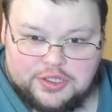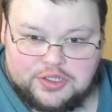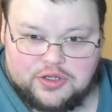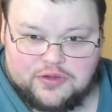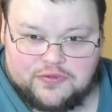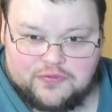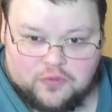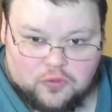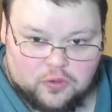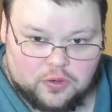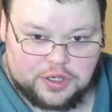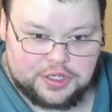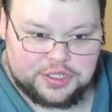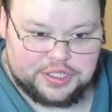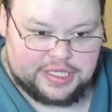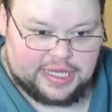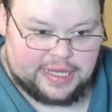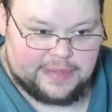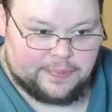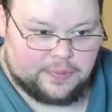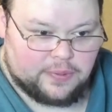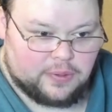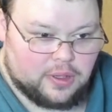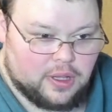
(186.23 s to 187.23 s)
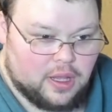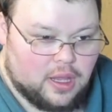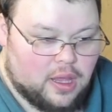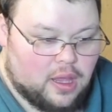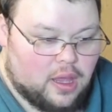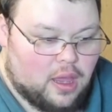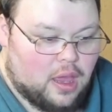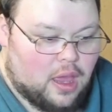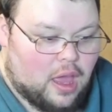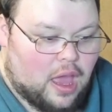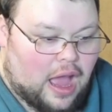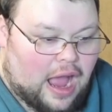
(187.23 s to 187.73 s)
So for example.
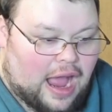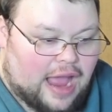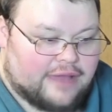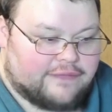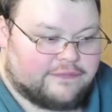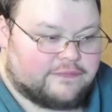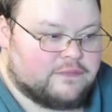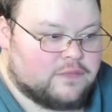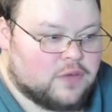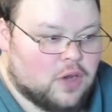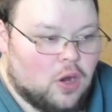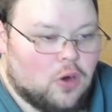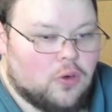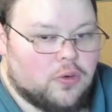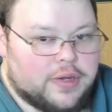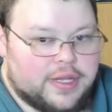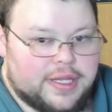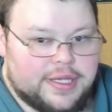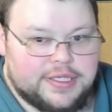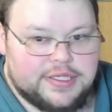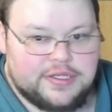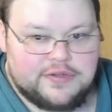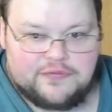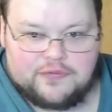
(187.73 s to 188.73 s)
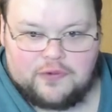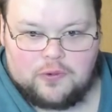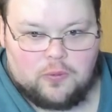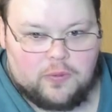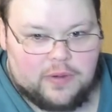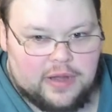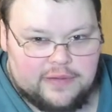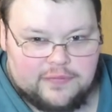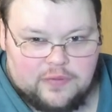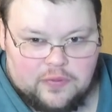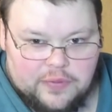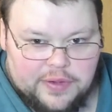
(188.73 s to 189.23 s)
I've noticed, for
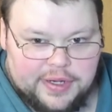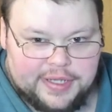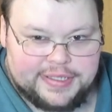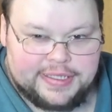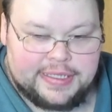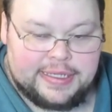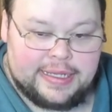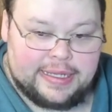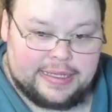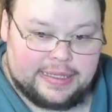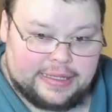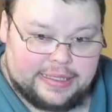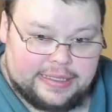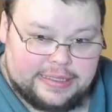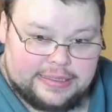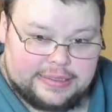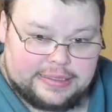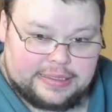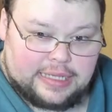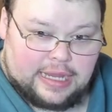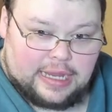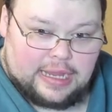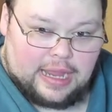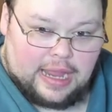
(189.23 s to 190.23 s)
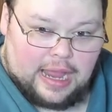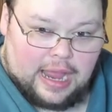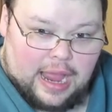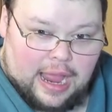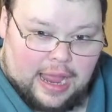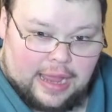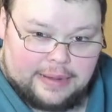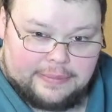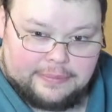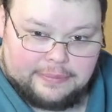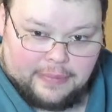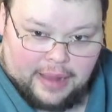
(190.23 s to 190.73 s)
whatever reason, at least
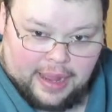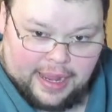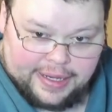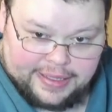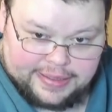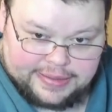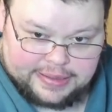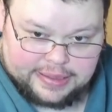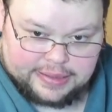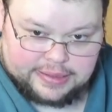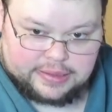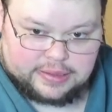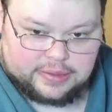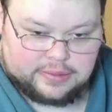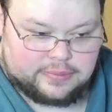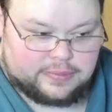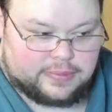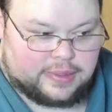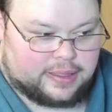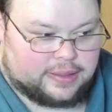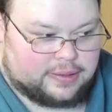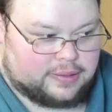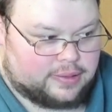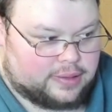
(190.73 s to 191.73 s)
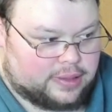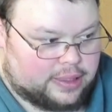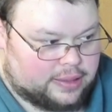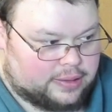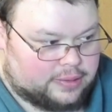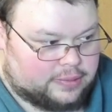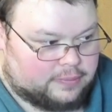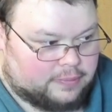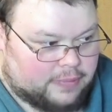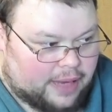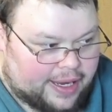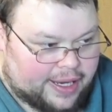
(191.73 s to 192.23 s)
on my system and
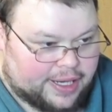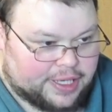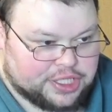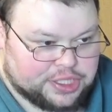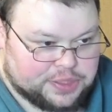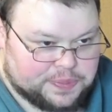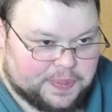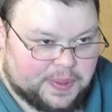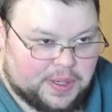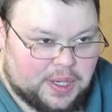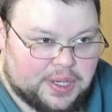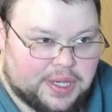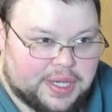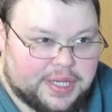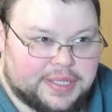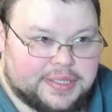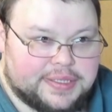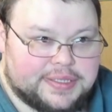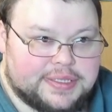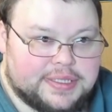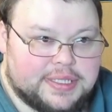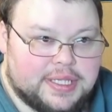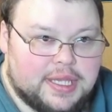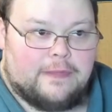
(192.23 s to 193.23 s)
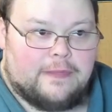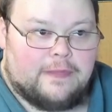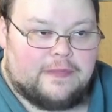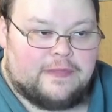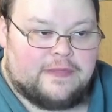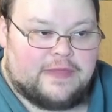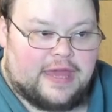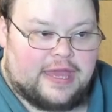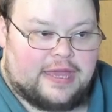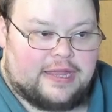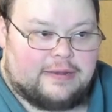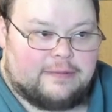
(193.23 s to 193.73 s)
in my experience
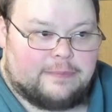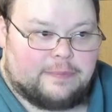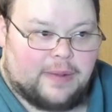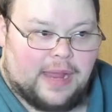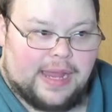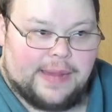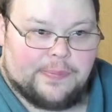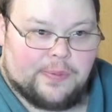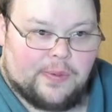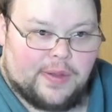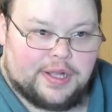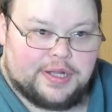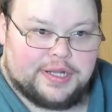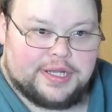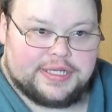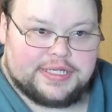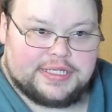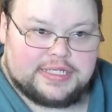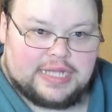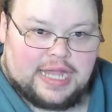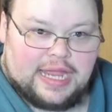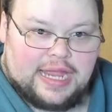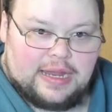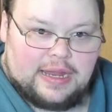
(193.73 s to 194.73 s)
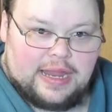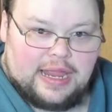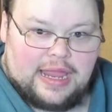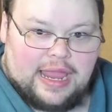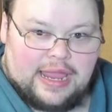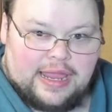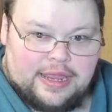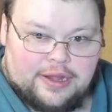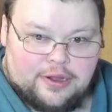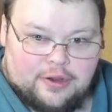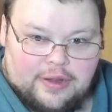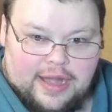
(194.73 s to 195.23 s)
that pipewire does not
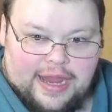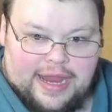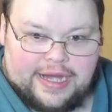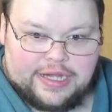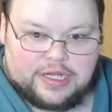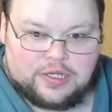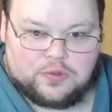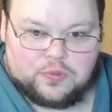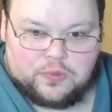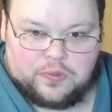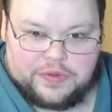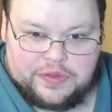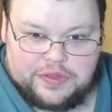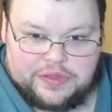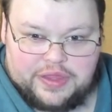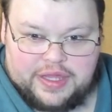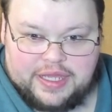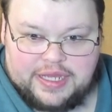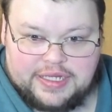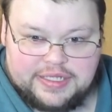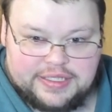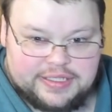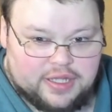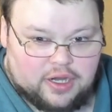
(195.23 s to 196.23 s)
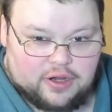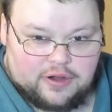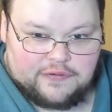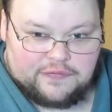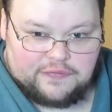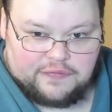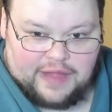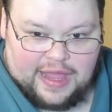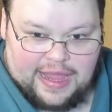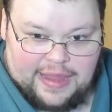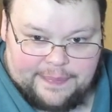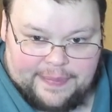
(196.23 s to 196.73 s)
interact with things that are
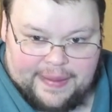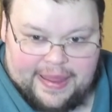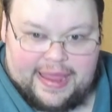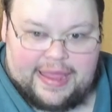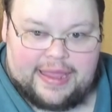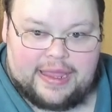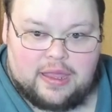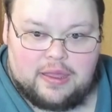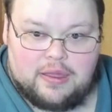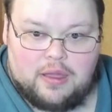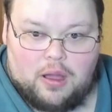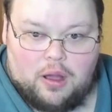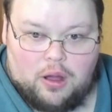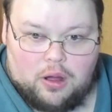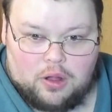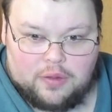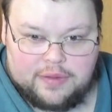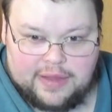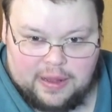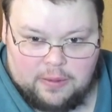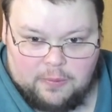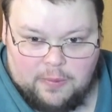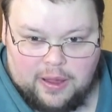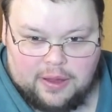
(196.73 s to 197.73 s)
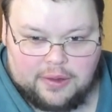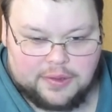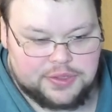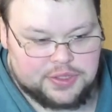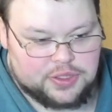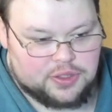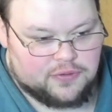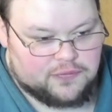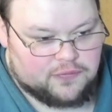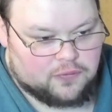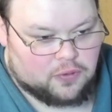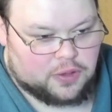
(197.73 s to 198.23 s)
flatpak all that well.
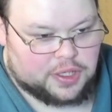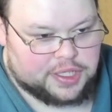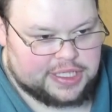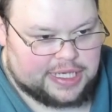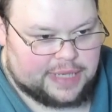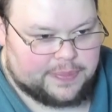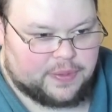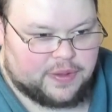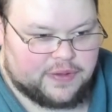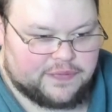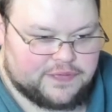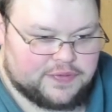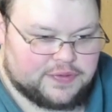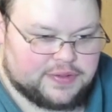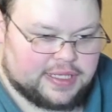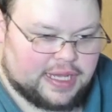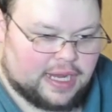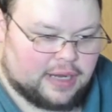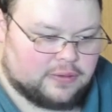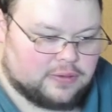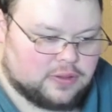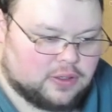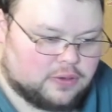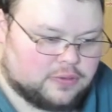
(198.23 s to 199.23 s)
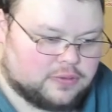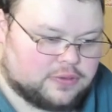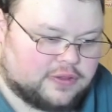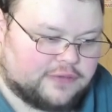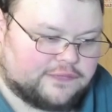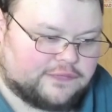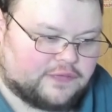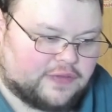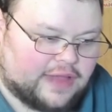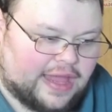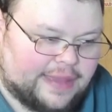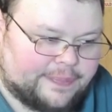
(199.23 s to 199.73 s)
So for example, if you download the
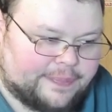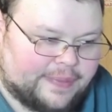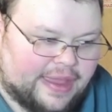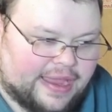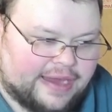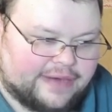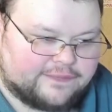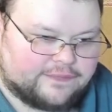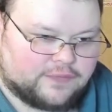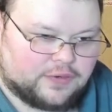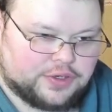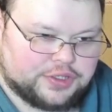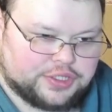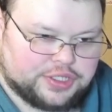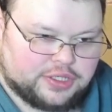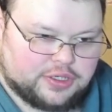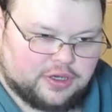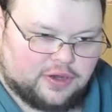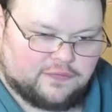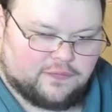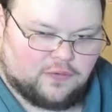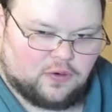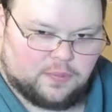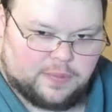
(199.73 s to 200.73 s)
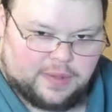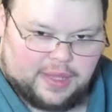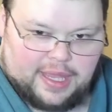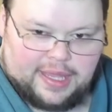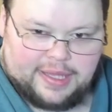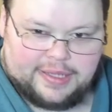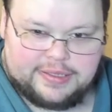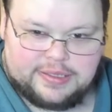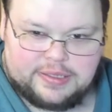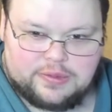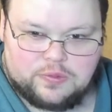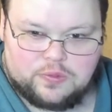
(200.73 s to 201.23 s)
flatpak version of
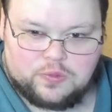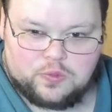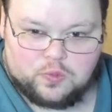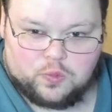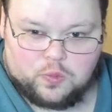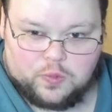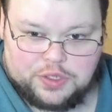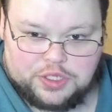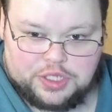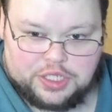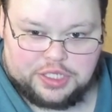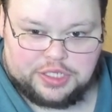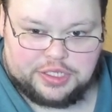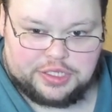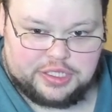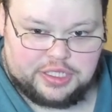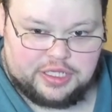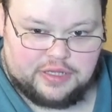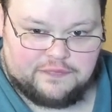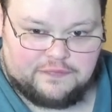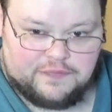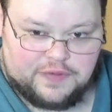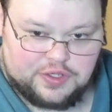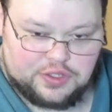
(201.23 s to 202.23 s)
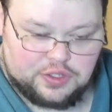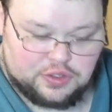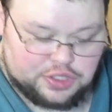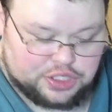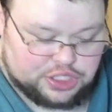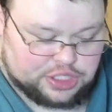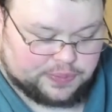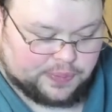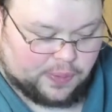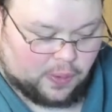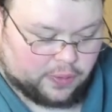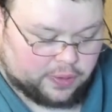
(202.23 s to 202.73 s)
OBS, which is the officially
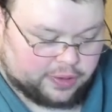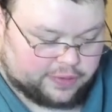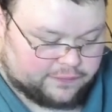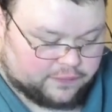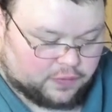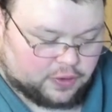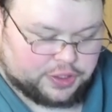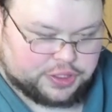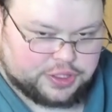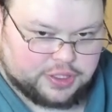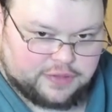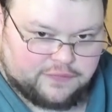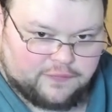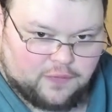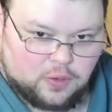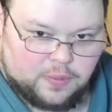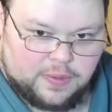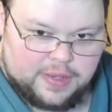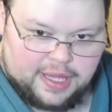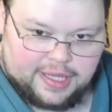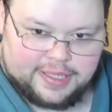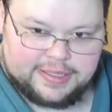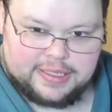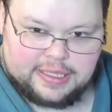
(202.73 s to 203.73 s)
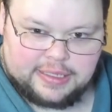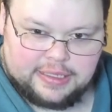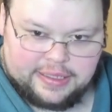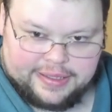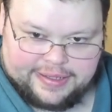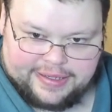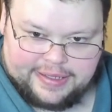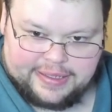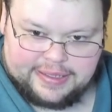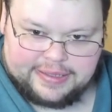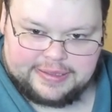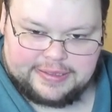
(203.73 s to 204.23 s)
supported version of OBS on
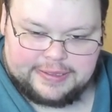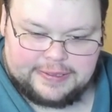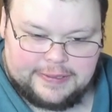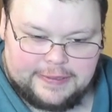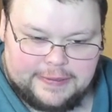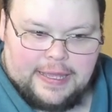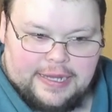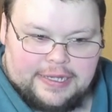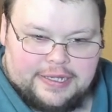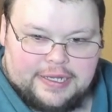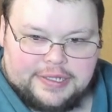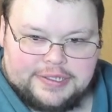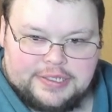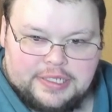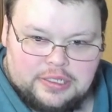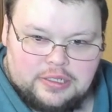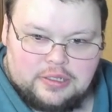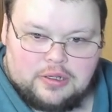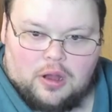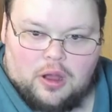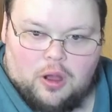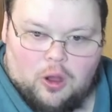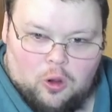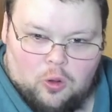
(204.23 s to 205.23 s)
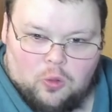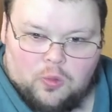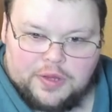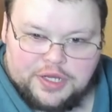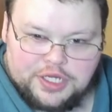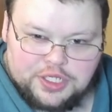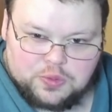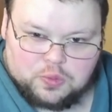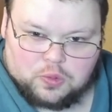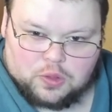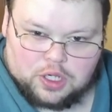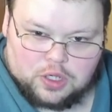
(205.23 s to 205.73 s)
Linux, it doesn't
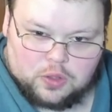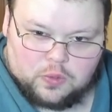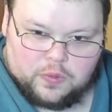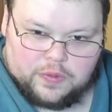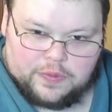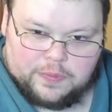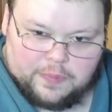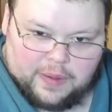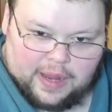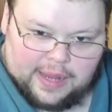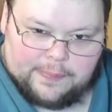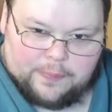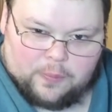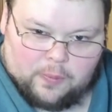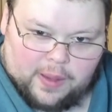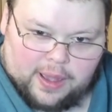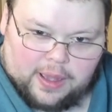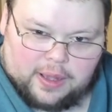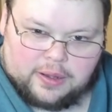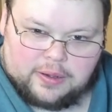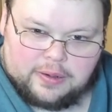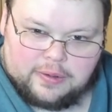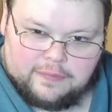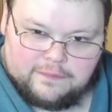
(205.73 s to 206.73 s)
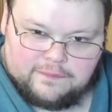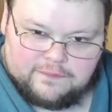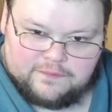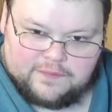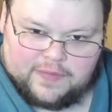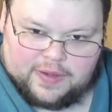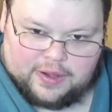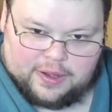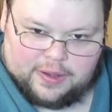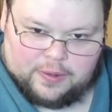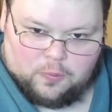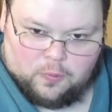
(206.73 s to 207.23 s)
always work with pipewire
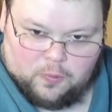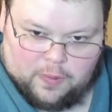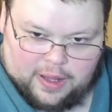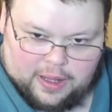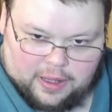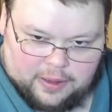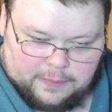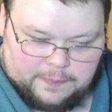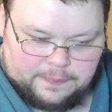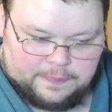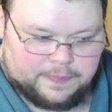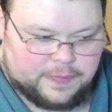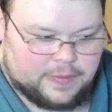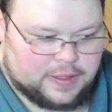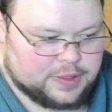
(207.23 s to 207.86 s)
very well.